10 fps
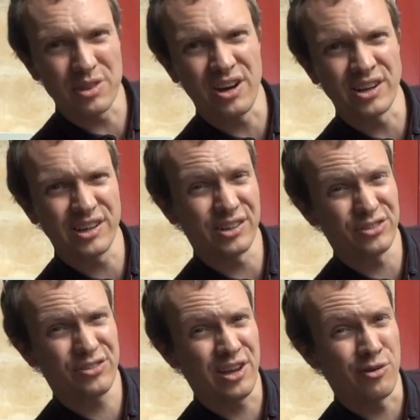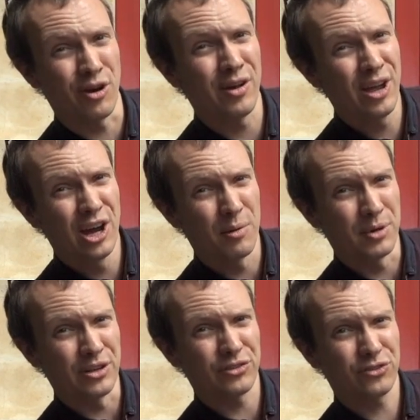with an uncut steerer,
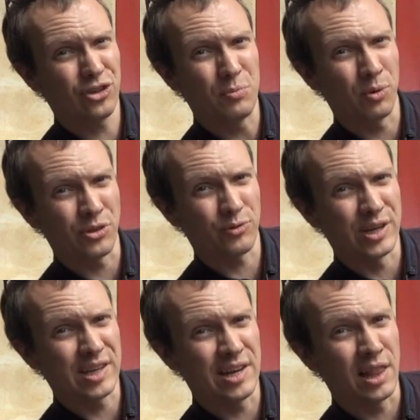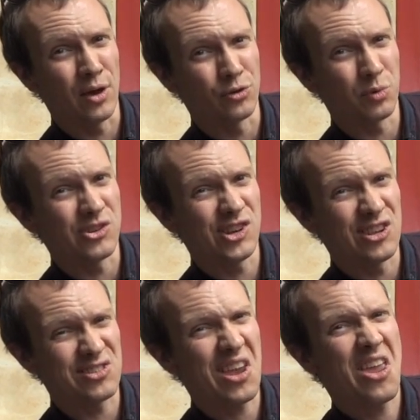but it's 2.3 kilos, which
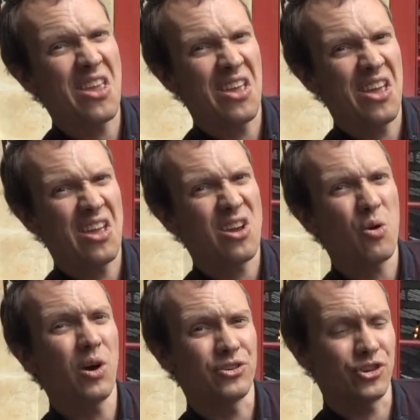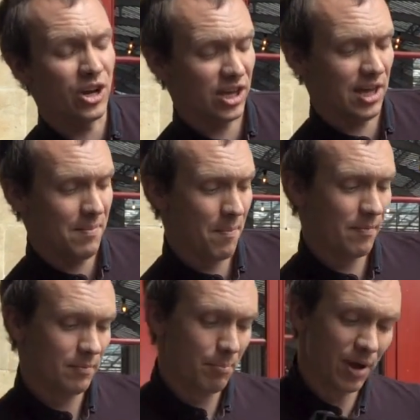is quite chunky.
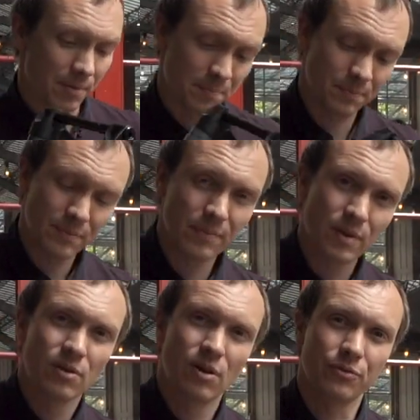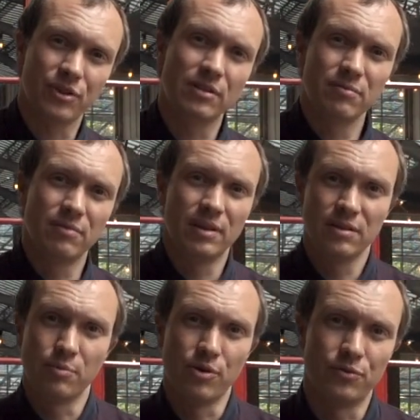But obviously,
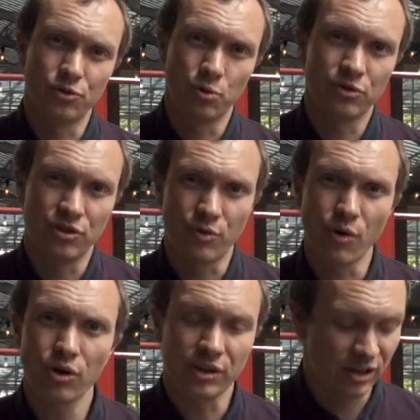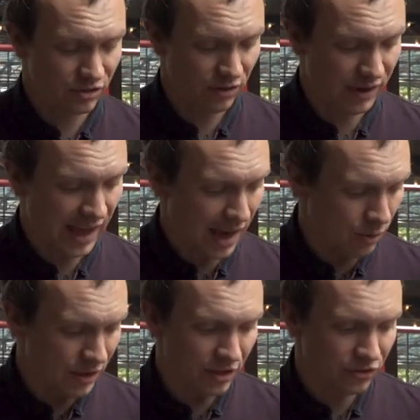the proof is always in the riding. So if you get
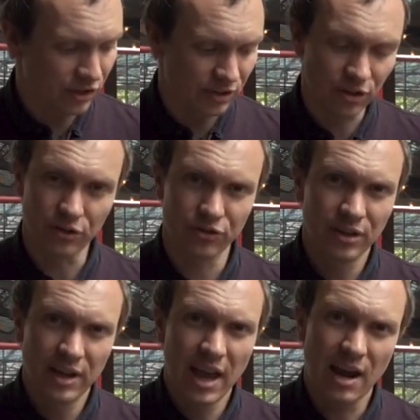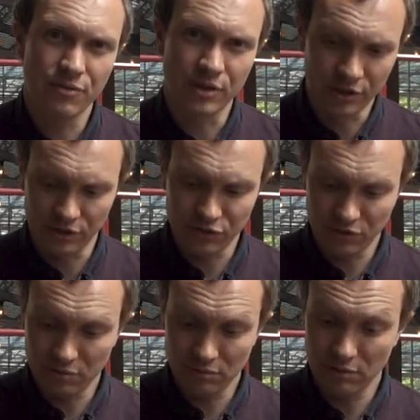out on this and it does everything it's